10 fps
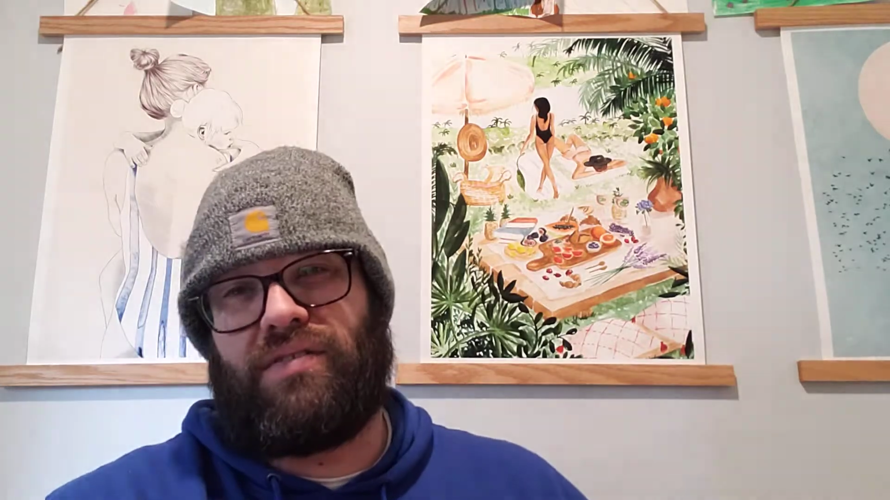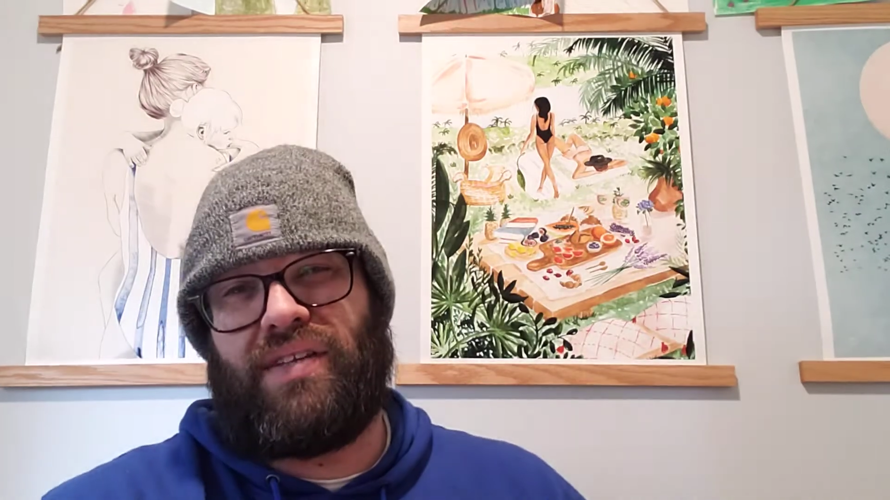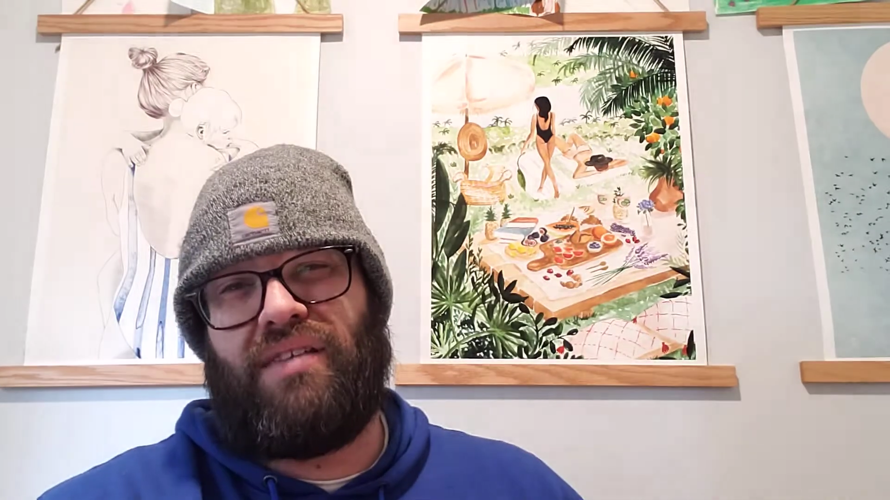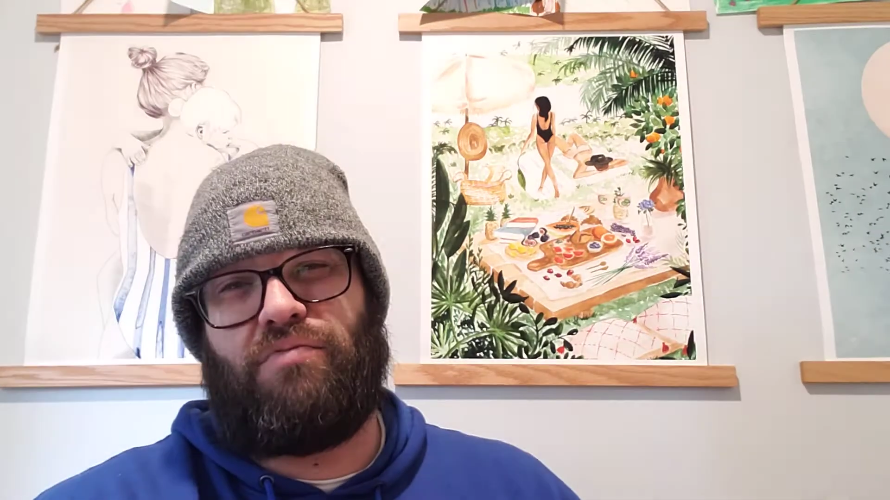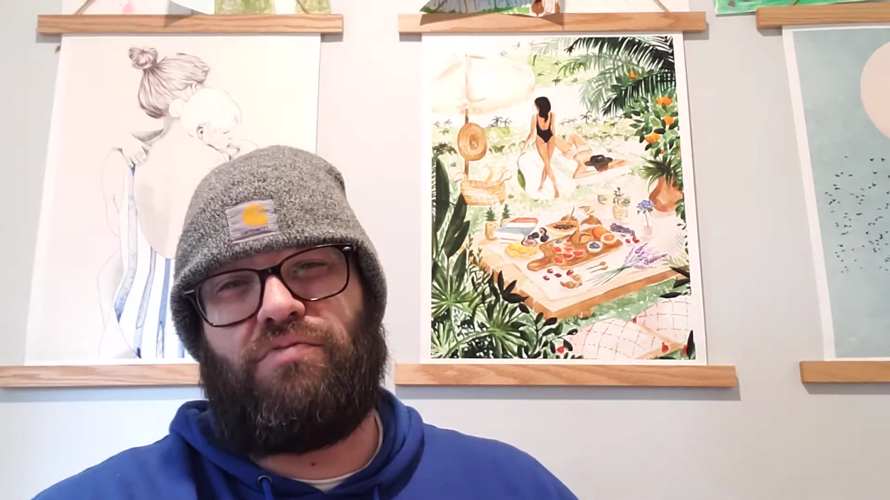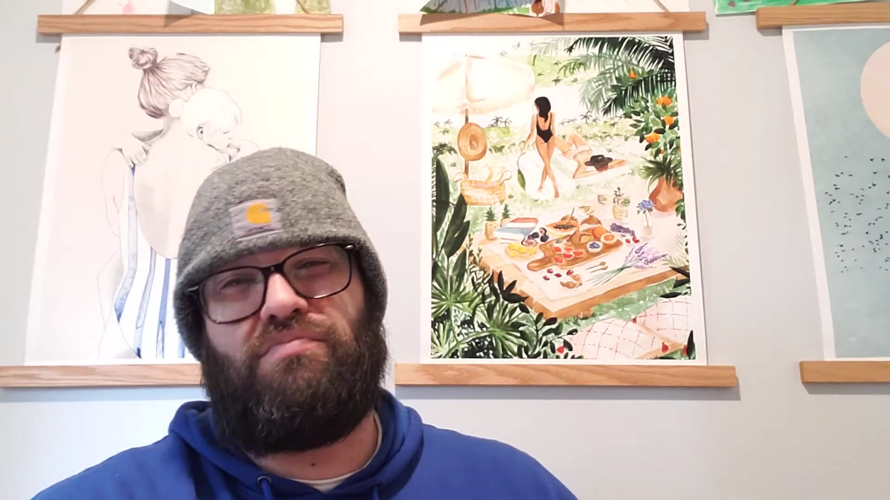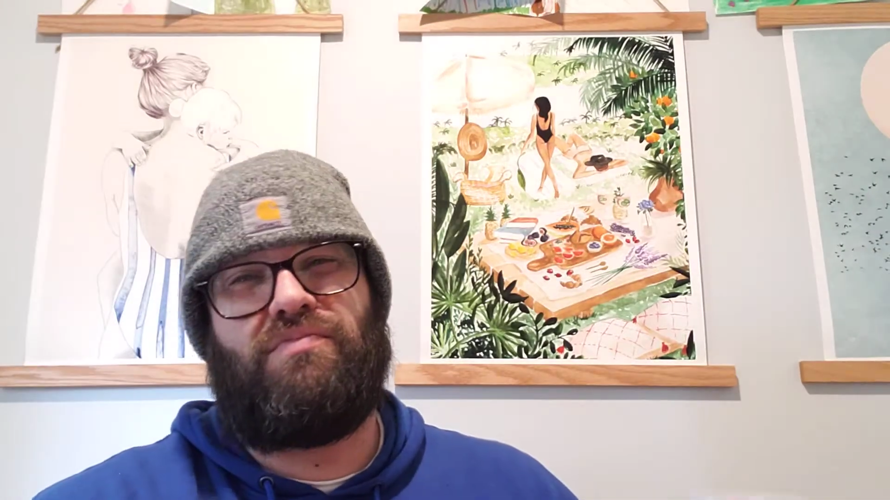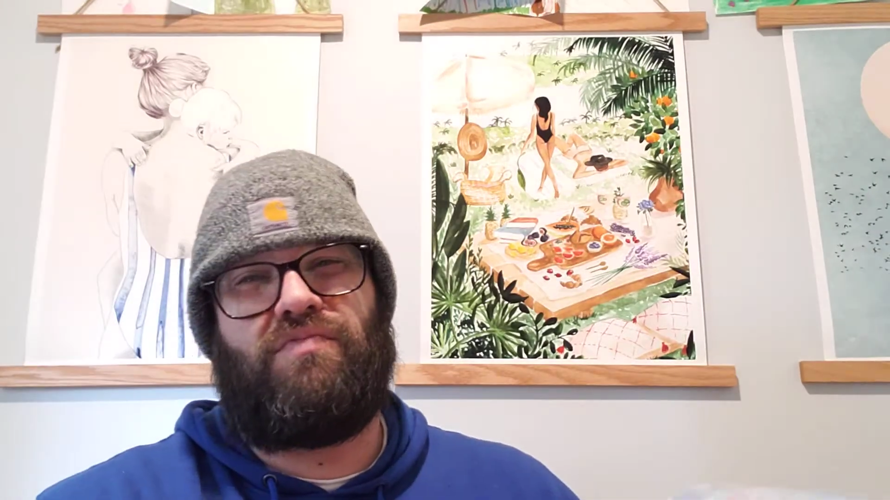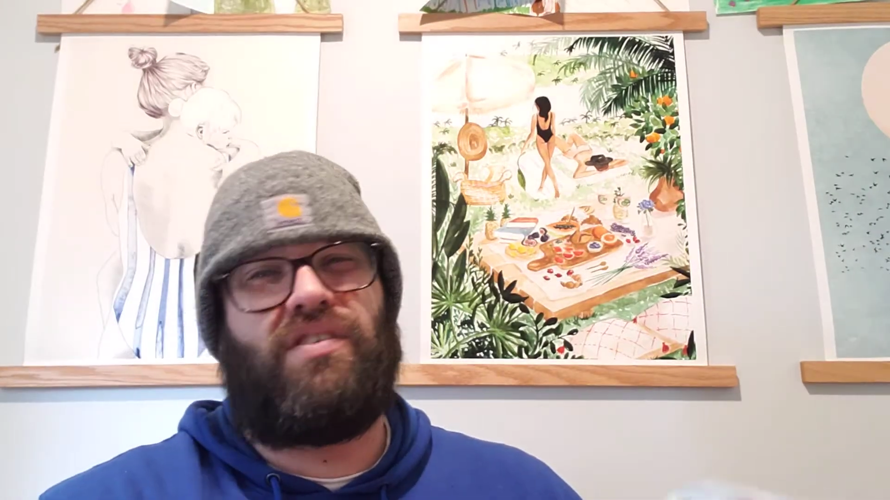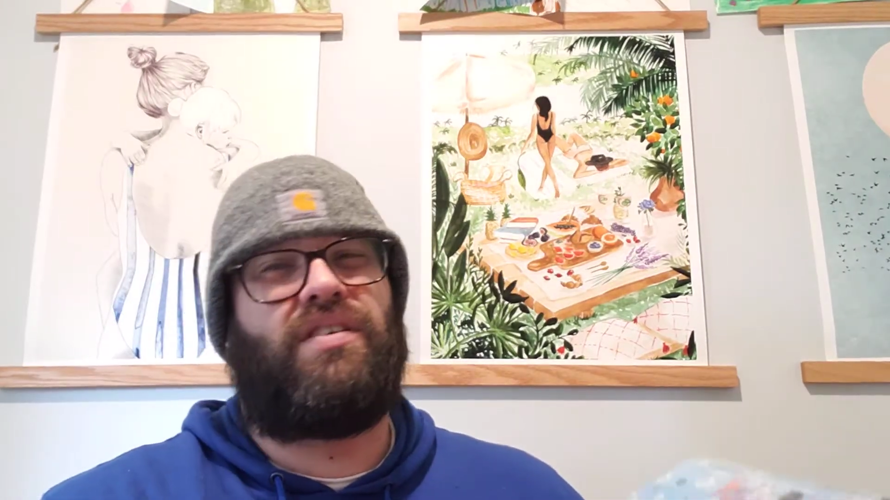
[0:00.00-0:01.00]
because they didn't
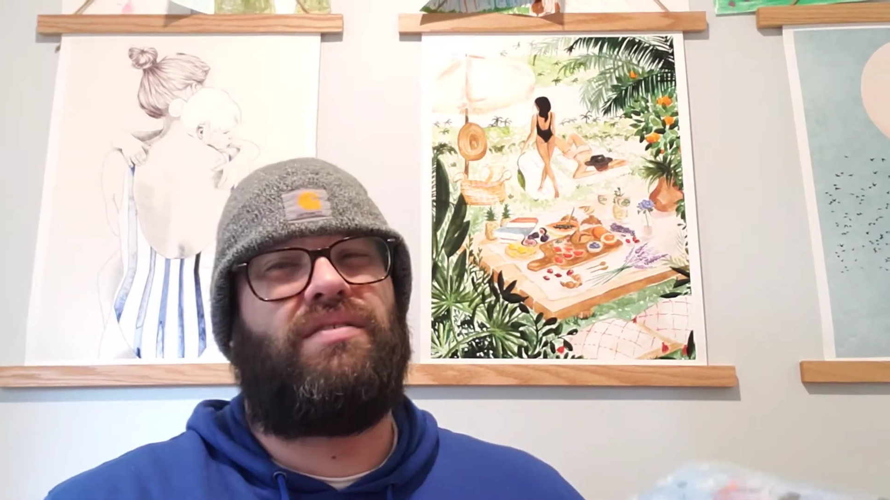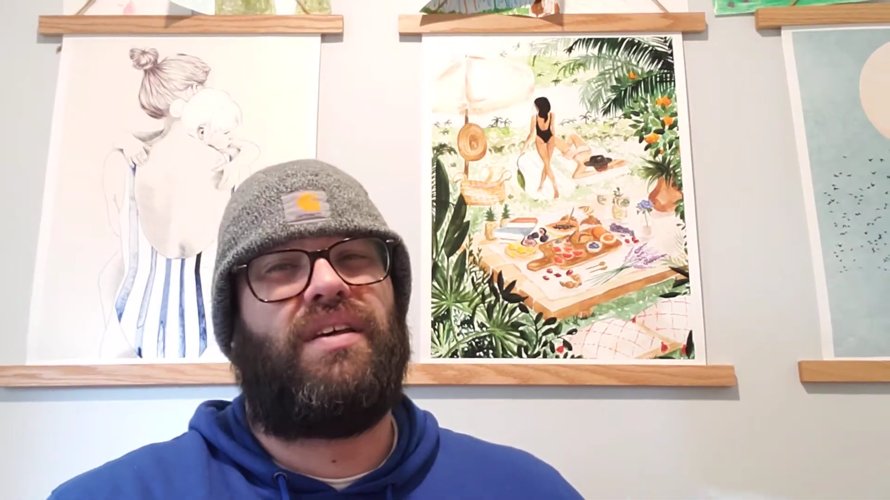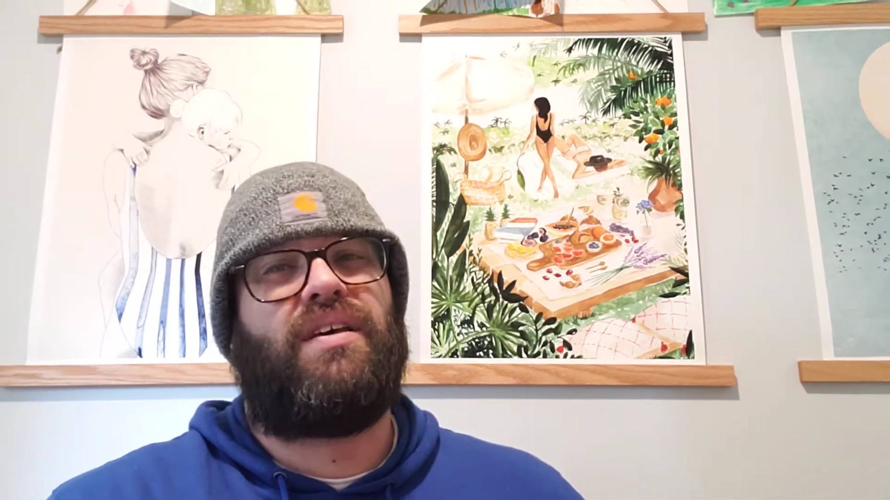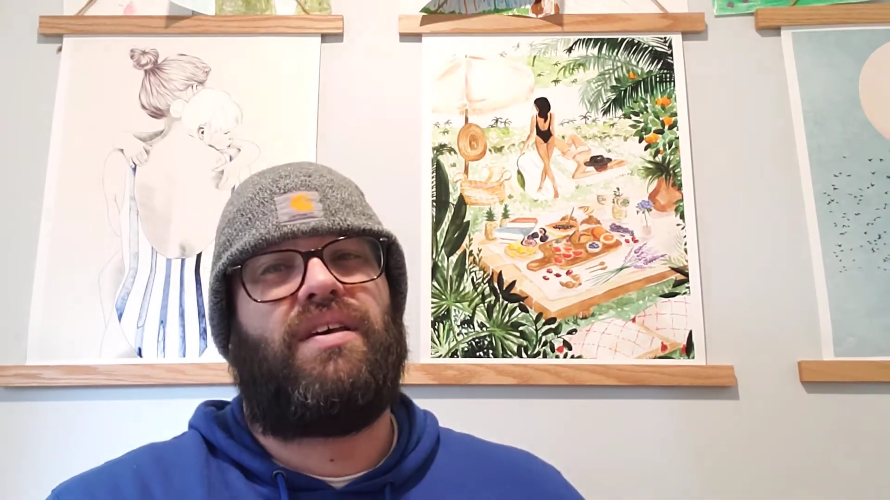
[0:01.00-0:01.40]
really